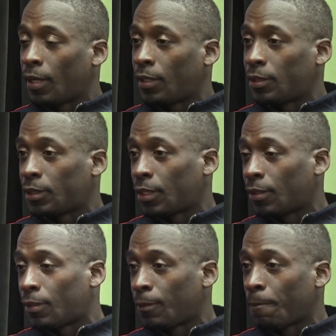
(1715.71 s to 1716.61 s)
And
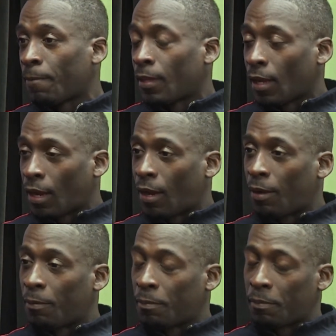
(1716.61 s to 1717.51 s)
so
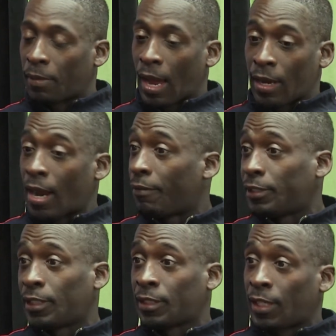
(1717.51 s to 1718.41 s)
our
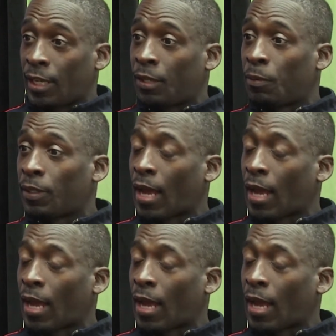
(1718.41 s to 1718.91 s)
conversation ended with,